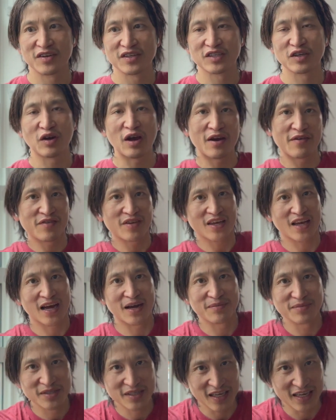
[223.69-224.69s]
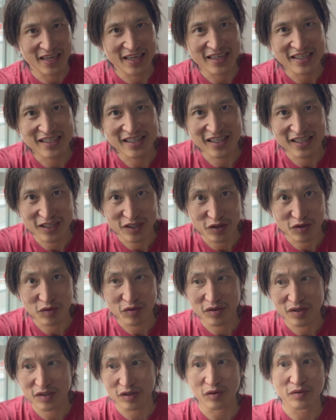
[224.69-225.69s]
So everything I'm saying isn't the
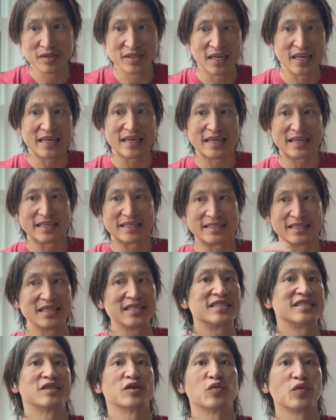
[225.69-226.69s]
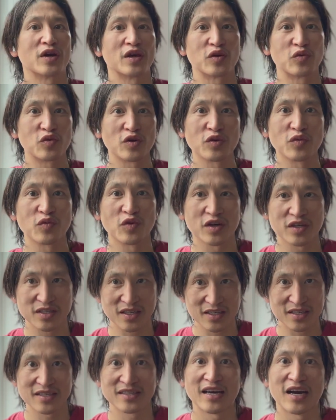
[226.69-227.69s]
truth. Don't take it as this is the way the world works,
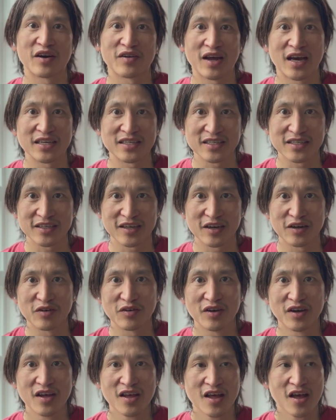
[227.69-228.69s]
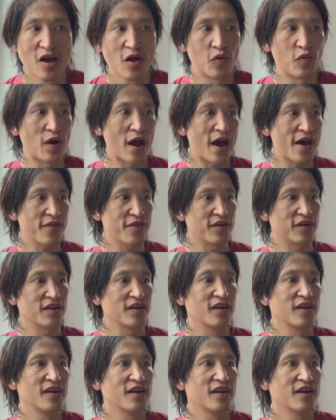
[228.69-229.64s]
this is how it has to go. Rather,